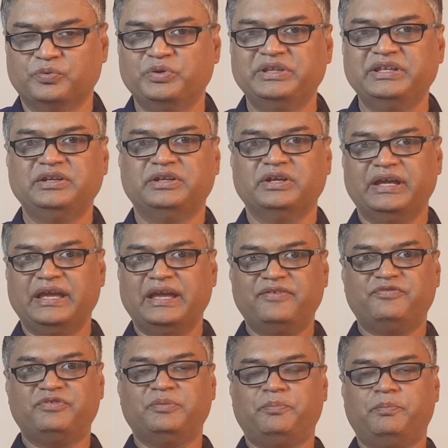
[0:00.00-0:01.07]
We need
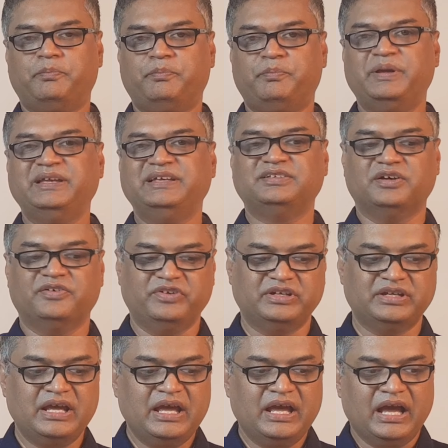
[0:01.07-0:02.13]
every piece of it.